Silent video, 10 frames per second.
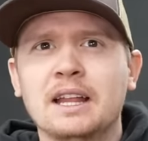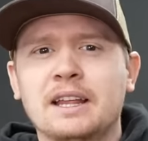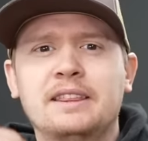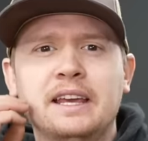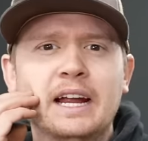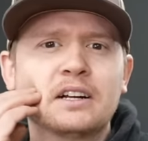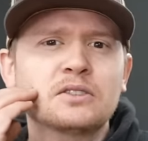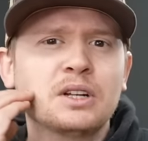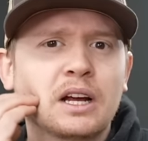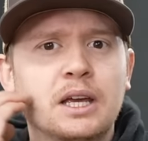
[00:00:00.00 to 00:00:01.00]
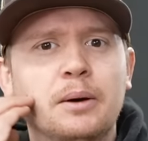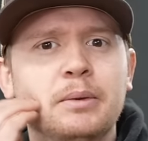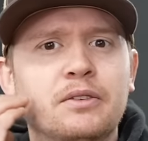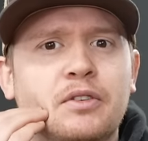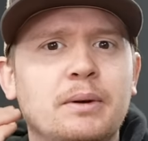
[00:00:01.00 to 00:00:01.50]
Like the air's not
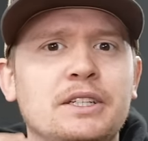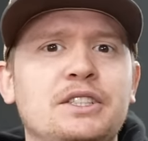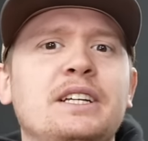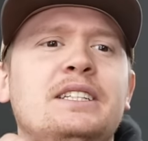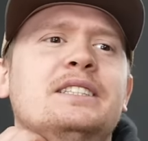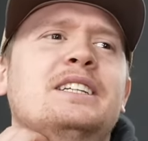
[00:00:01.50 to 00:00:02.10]
coming from my cheeks.